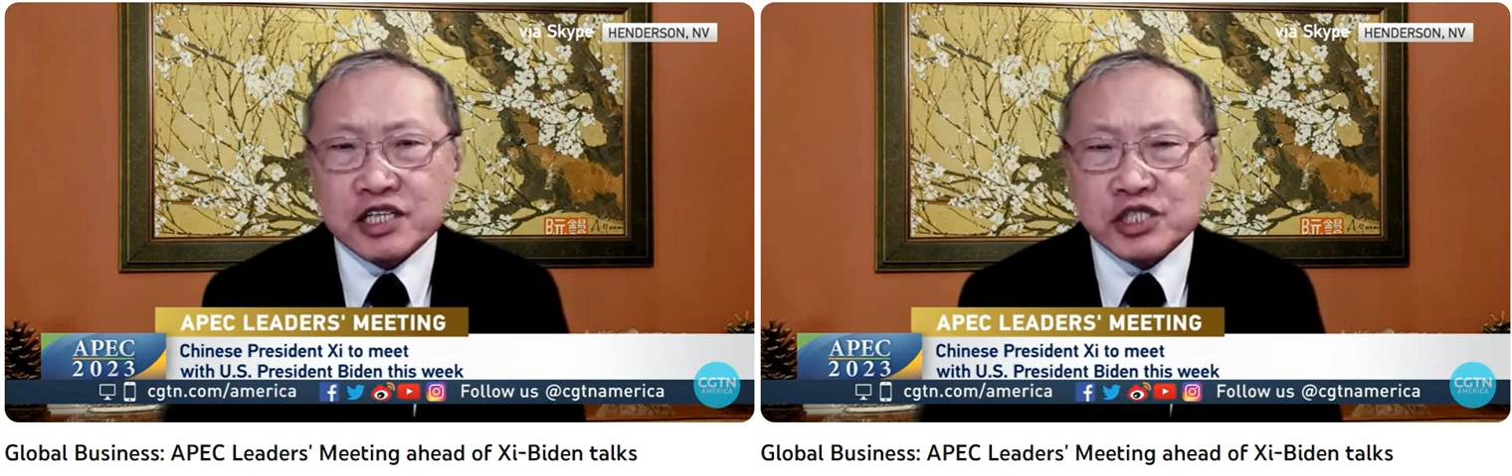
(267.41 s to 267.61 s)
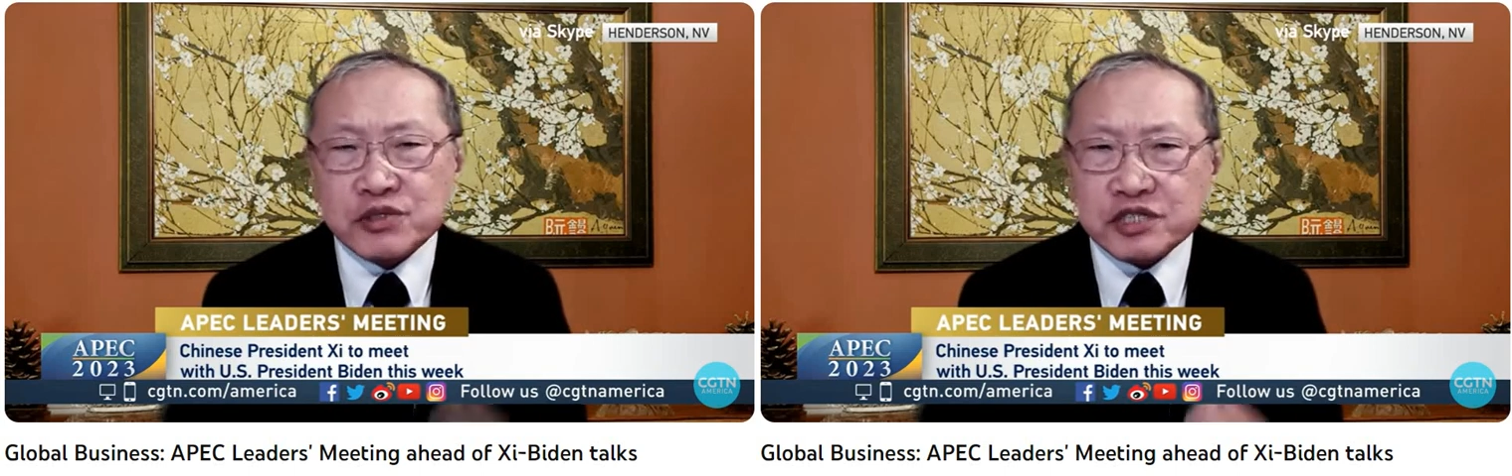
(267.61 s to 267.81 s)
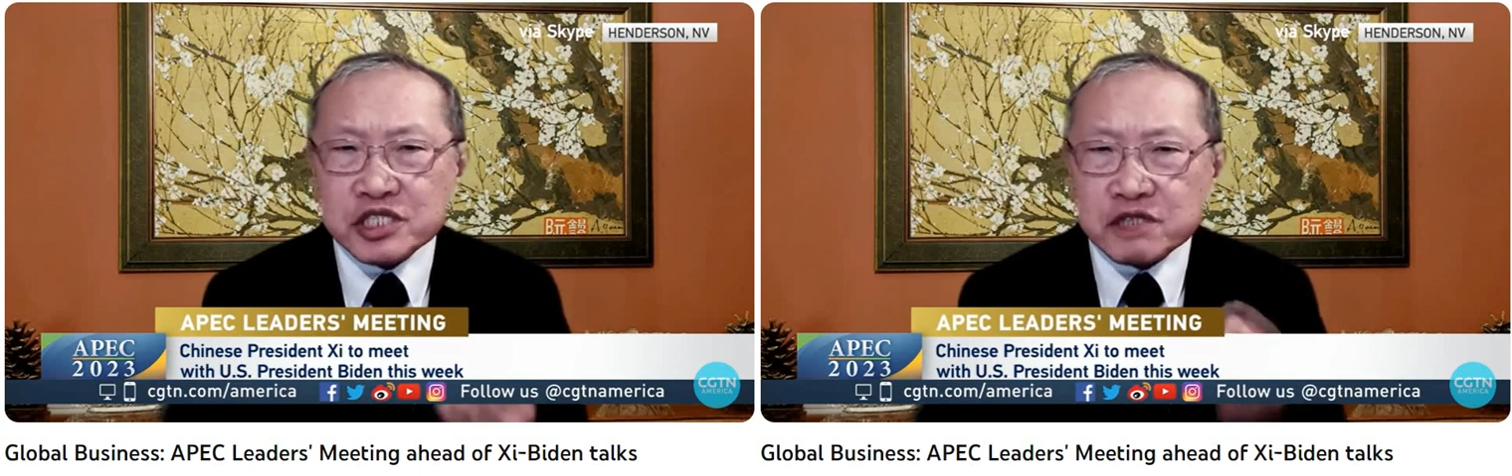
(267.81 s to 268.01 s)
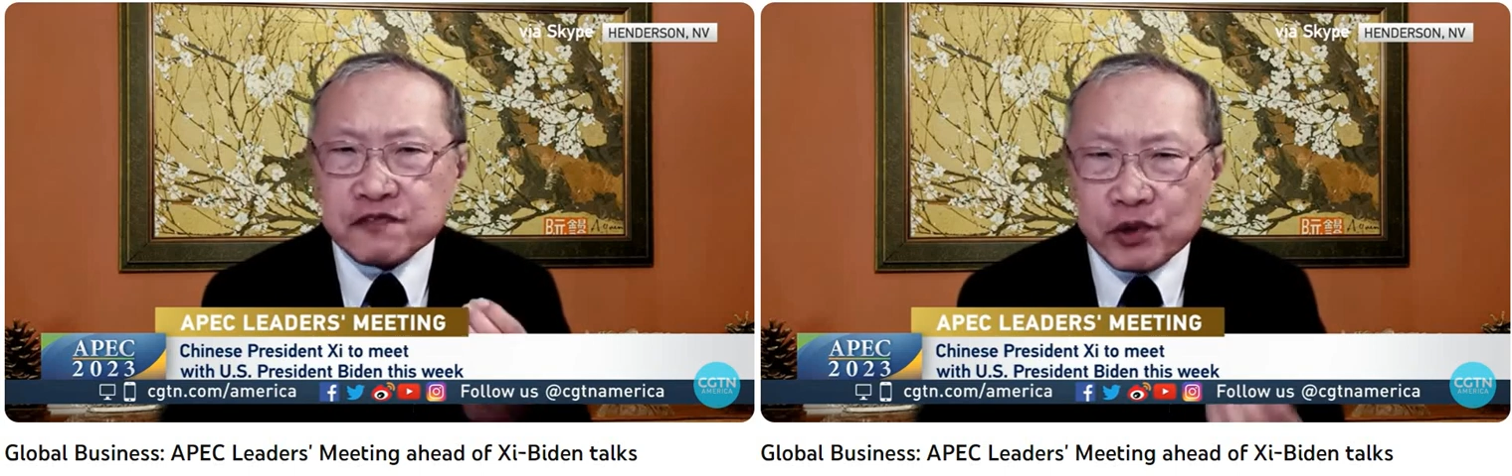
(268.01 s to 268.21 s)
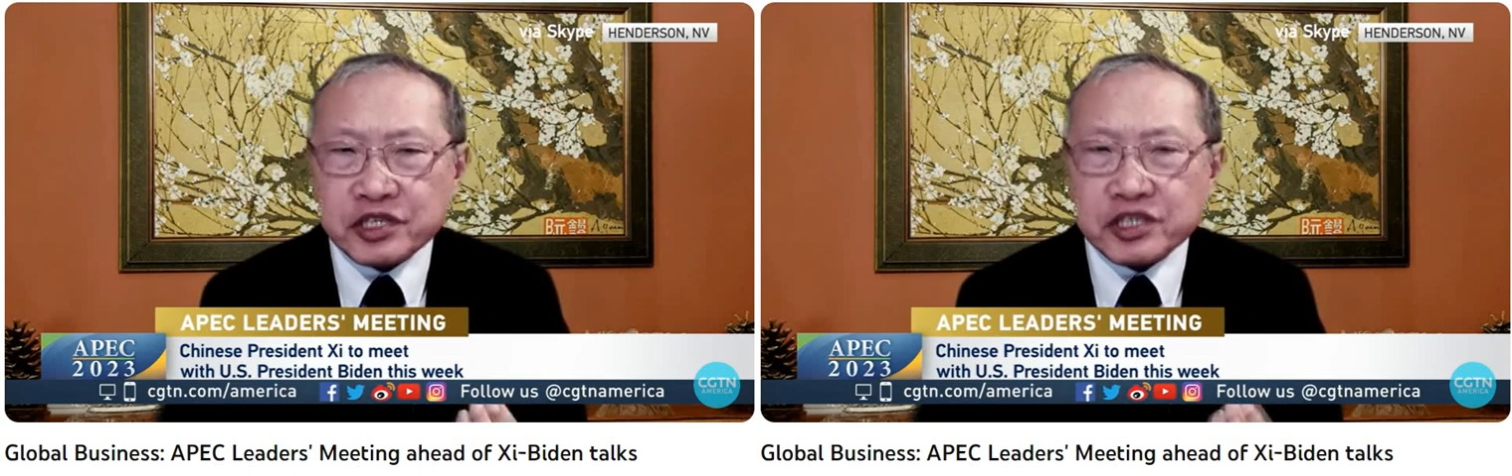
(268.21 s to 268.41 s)
So these
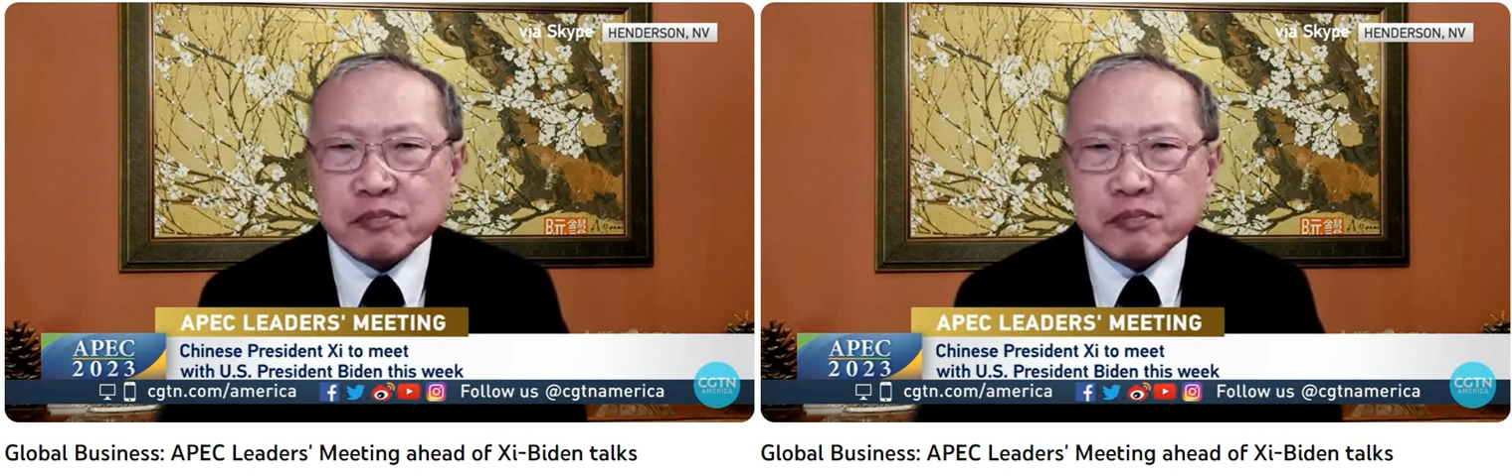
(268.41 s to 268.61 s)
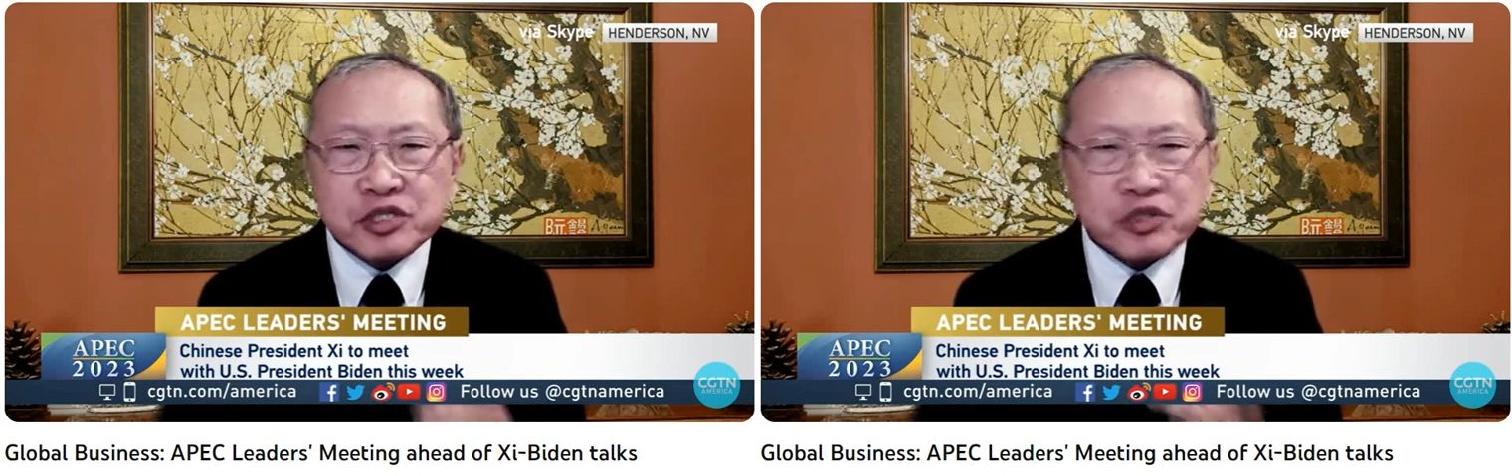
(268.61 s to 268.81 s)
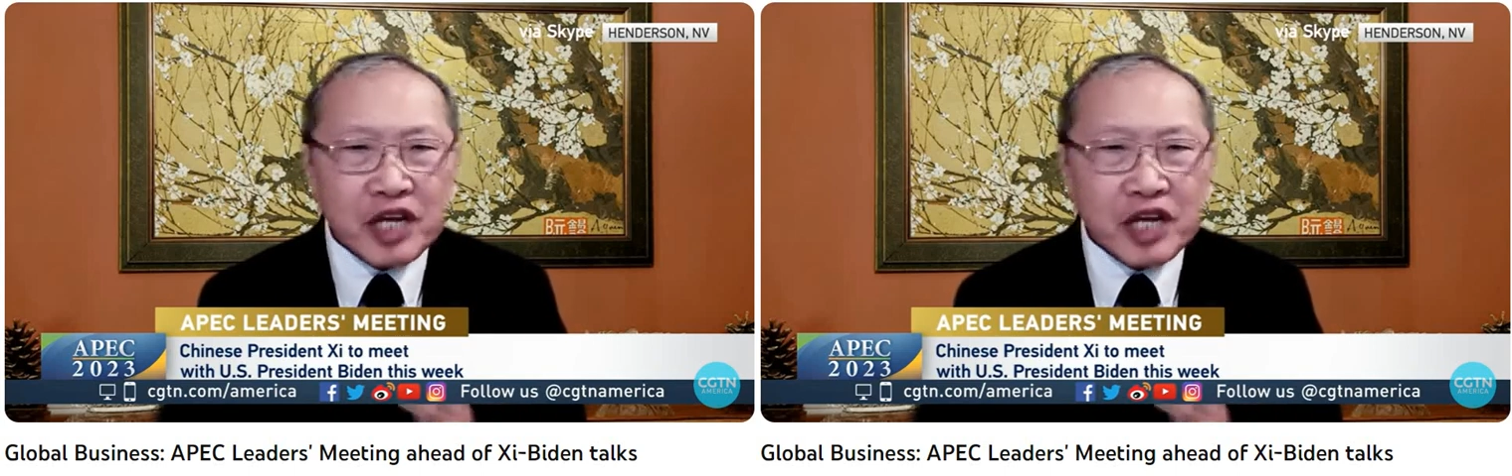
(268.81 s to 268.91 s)
foreign companies are